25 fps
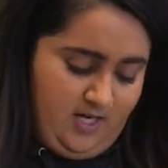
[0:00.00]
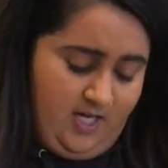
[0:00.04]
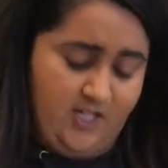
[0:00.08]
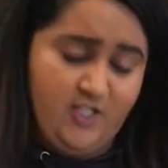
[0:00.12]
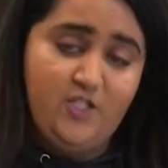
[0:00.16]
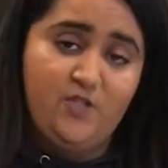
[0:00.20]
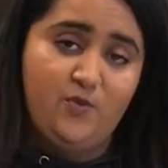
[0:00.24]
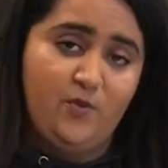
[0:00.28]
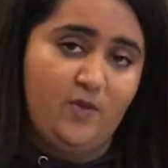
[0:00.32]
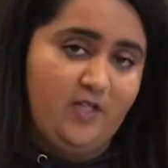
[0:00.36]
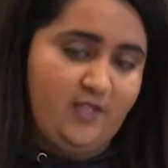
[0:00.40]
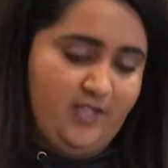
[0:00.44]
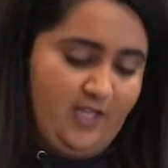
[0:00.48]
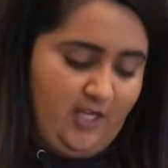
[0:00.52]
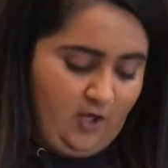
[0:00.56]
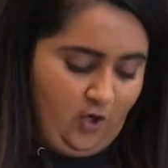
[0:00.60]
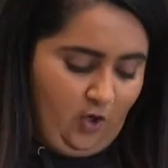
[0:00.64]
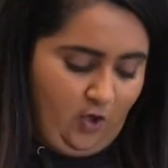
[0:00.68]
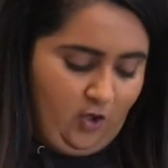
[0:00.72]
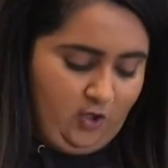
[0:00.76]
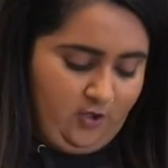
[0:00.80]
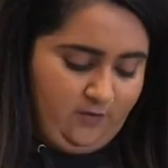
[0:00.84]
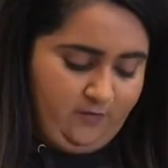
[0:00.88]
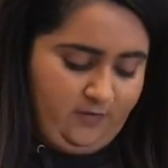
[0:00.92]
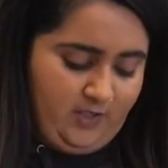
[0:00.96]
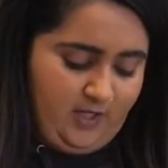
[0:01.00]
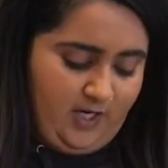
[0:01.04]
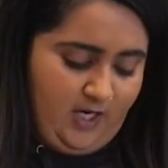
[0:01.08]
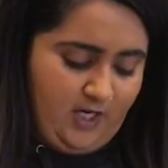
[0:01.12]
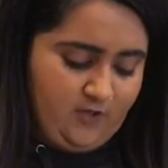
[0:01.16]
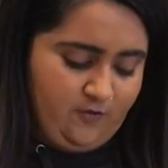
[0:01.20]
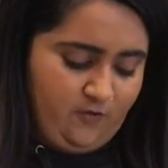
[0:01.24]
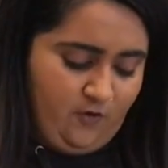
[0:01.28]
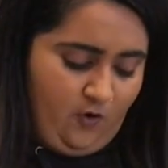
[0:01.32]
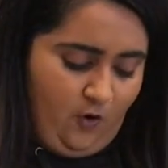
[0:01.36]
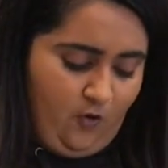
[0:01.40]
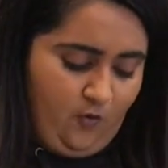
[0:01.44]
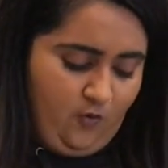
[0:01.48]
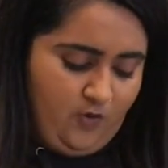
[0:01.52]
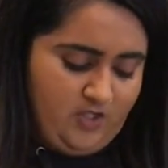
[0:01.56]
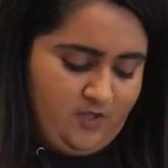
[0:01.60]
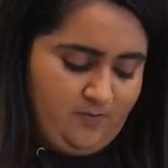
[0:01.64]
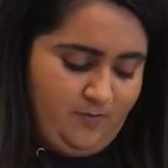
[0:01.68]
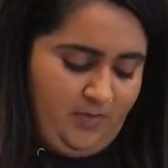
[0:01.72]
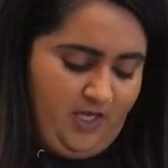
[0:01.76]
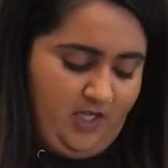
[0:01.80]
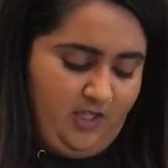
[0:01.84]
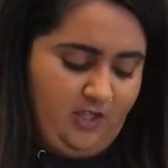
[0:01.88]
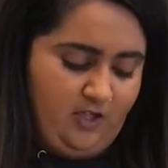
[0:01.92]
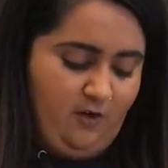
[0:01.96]
I just wanna thank all of you guys for always
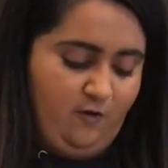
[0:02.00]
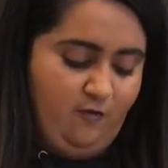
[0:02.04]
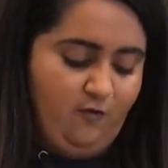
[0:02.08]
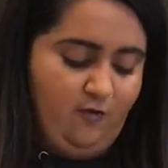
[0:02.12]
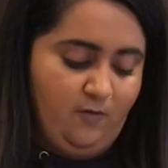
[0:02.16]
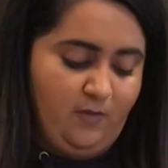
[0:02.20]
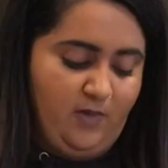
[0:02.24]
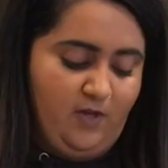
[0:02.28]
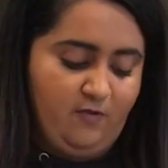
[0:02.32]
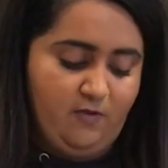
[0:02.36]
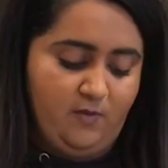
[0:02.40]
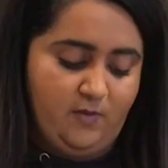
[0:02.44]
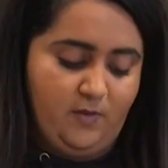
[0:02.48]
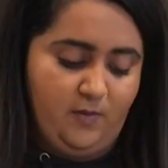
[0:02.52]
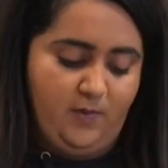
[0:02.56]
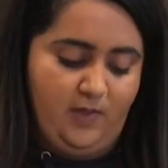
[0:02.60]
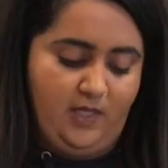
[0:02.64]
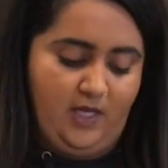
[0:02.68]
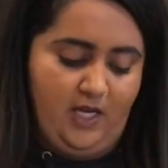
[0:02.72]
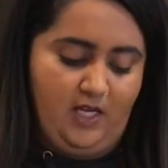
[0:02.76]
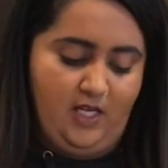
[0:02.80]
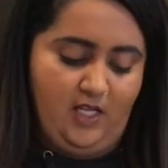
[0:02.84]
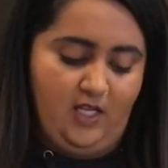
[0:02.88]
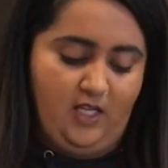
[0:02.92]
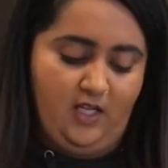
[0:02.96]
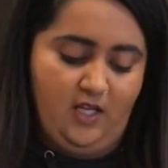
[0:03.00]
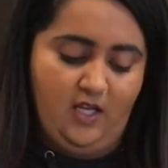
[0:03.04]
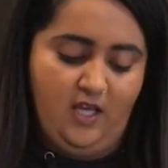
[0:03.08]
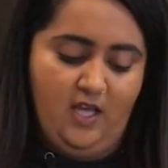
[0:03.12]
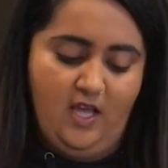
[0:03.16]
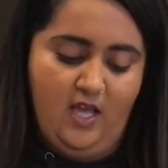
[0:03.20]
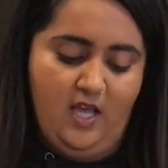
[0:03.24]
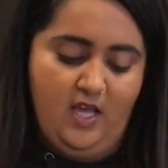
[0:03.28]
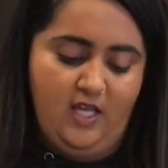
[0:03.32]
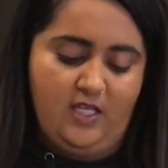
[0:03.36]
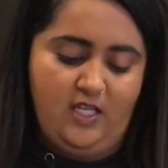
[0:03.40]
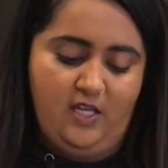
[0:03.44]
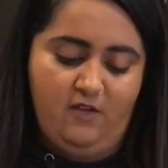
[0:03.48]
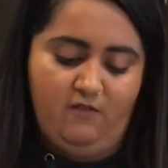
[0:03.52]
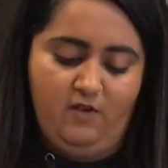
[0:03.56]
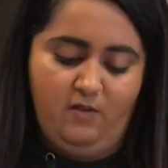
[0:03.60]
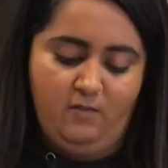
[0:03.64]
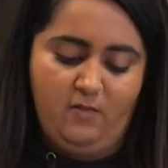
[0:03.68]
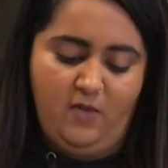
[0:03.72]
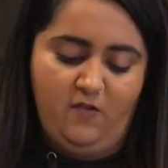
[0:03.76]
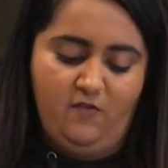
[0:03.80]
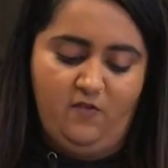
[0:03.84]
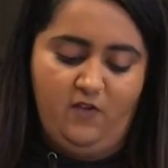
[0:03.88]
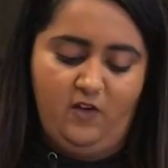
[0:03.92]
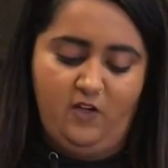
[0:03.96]
being there for me from the beginning, giving
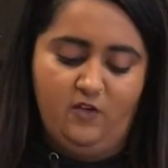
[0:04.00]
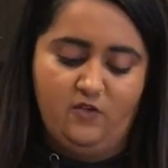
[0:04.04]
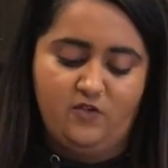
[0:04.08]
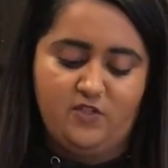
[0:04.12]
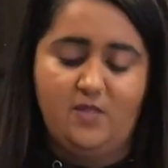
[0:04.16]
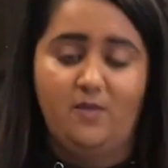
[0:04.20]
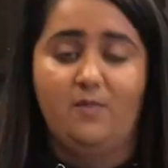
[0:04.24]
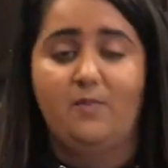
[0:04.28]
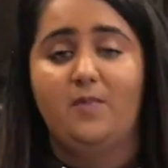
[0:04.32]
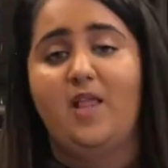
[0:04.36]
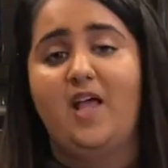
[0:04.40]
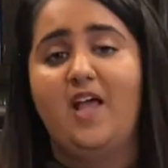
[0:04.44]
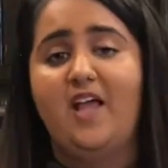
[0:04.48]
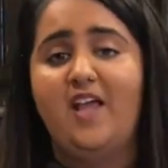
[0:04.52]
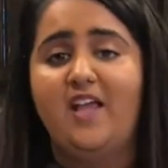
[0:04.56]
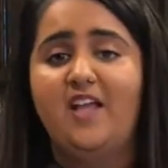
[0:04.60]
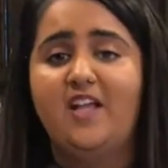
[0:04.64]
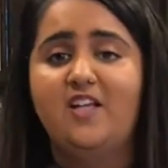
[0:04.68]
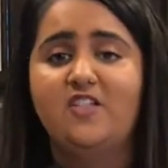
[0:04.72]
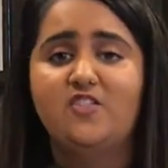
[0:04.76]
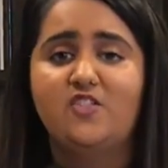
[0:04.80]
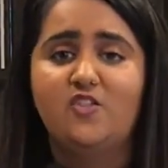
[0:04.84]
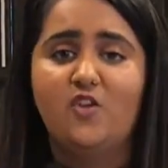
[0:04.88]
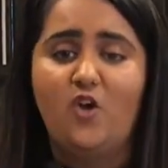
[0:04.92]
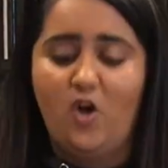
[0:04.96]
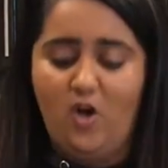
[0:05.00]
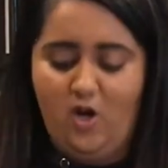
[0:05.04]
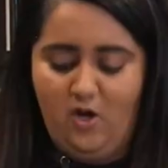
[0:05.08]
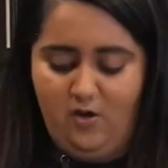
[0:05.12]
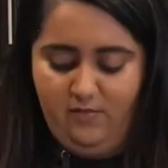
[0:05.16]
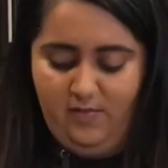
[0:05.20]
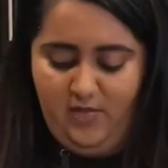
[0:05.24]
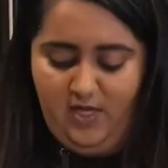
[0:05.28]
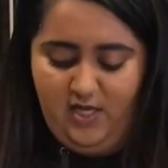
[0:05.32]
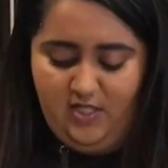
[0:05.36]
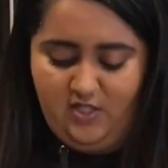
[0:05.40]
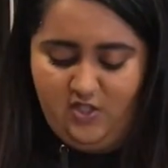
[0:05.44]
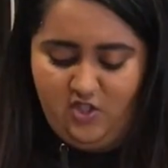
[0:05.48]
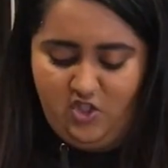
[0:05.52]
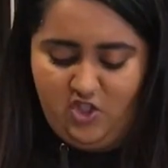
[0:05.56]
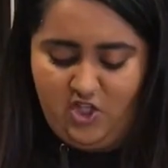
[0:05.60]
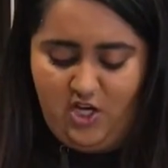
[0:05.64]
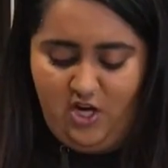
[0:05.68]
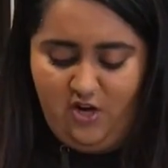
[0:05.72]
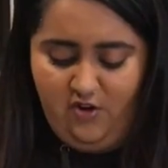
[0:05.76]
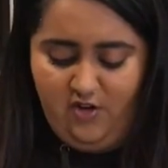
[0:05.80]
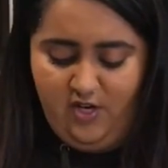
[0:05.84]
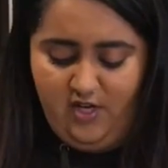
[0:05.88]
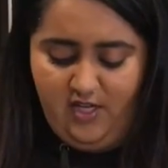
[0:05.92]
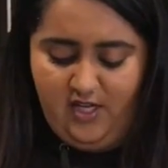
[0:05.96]
my video some likes, comments,
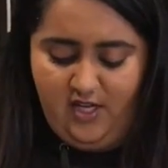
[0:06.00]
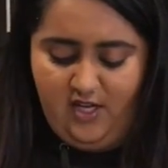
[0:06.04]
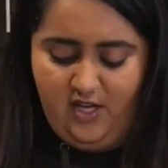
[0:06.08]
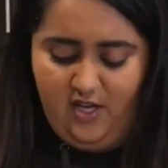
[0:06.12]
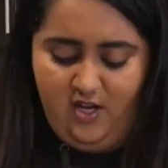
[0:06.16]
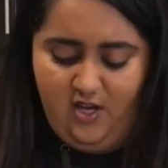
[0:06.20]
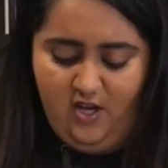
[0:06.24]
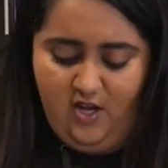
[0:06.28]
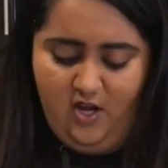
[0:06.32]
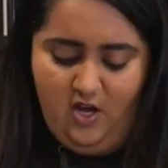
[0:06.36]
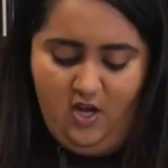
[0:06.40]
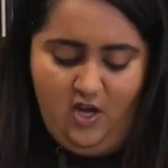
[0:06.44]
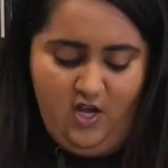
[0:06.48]
sharing it,